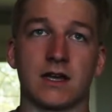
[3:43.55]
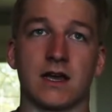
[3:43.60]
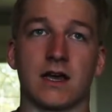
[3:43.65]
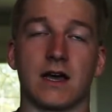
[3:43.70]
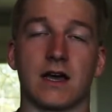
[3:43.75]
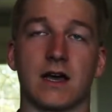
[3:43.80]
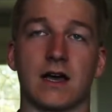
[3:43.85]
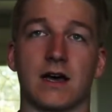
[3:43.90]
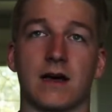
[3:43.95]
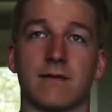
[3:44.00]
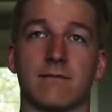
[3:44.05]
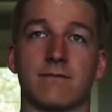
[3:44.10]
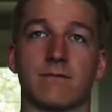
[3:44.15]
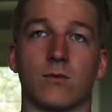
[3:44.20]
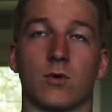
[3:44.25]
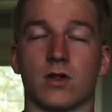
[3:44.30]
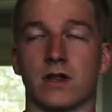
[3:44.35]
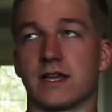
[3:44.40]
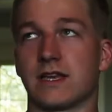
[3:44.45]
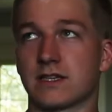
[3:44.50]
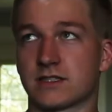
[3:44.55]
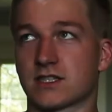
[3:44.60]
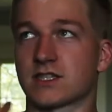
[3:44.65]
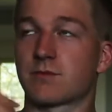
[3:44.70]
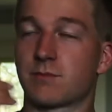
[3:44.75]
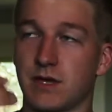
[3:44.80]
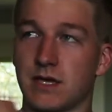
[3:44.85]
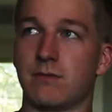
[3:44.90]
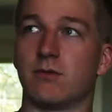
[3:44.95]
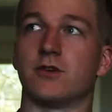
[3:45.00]
Well, it is a
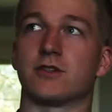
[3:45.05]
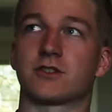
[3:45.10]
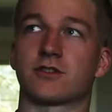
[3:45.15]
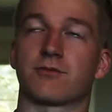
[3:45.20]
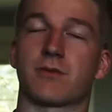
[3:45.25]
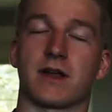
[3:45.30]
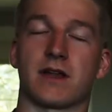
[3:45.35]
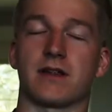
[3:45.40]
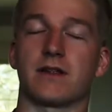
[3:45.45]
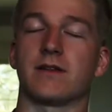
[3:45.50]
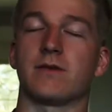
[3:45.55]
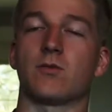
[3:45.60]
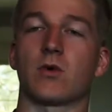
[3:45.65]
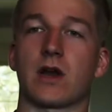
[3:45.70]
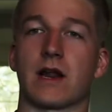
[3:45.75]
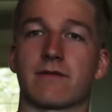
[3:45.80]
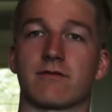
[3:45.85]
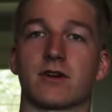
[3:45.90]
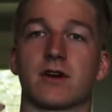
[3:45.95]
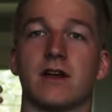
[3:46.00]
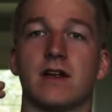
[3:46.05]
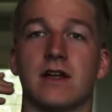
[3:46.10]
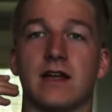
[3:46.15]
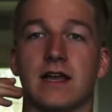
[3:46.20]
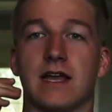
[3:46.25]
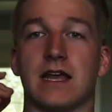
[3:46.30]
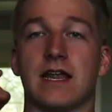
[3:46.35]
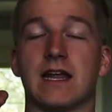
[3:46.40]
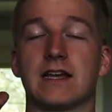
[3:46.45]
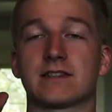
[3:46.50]
speed booster, but whatever.
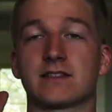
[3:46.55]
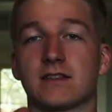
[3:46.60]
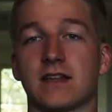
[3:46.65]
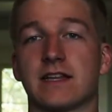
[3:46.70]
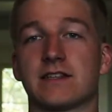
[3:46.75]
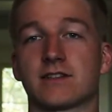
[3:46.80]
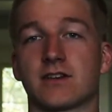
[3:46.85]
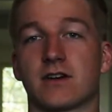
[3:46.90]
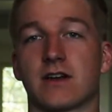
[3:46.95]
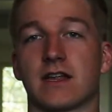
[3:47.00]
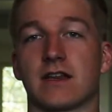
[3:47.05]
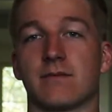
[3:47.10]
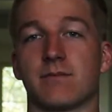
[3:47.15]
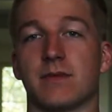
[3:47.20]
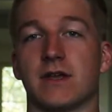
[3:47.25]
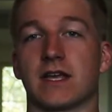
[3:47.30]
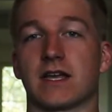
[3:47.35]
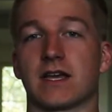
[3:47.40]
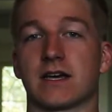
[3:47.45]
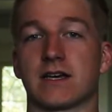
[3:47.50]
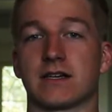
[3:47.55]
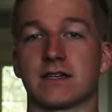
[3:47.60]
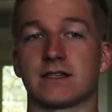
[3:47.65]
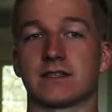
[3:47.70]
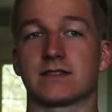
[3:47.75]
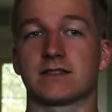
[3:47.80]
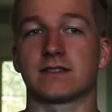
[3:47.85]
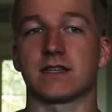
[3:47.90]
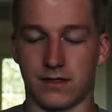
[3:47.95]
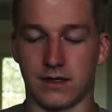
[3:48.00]
It has a lens on it
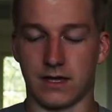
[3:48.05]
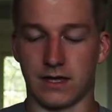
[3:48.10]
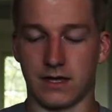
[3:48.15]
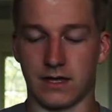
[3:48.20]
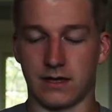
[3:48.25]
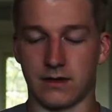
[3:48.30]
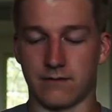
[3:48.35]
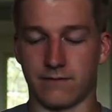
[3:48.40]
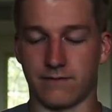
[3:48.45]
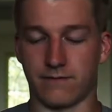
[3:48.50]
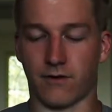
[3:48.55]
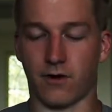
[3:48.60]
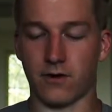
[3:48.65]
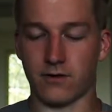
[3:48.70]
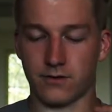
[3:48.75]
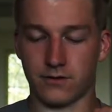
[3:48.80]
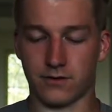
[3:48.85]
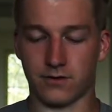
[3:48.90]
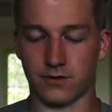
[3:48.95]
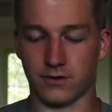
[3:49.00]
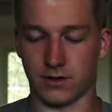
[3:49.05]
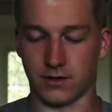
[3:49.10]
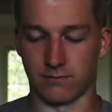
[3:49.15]
because the farther,